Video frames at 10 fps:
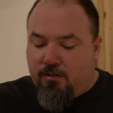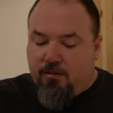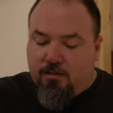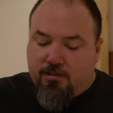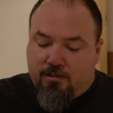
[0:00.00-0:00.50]

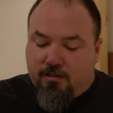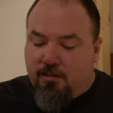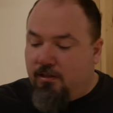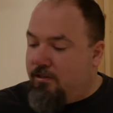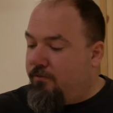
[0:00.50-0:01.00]

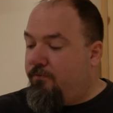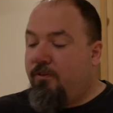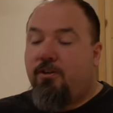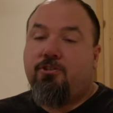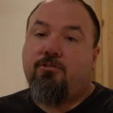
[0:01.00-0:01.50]
This is a
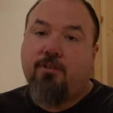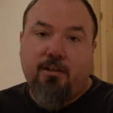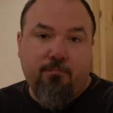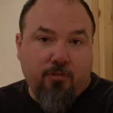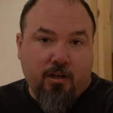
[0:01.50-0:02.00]
finished
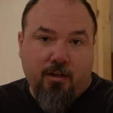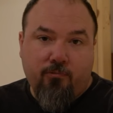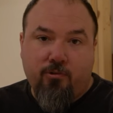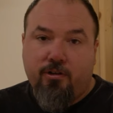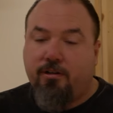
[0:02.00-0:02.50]
grade
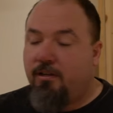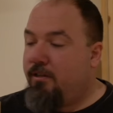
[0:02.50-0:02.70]
plywood.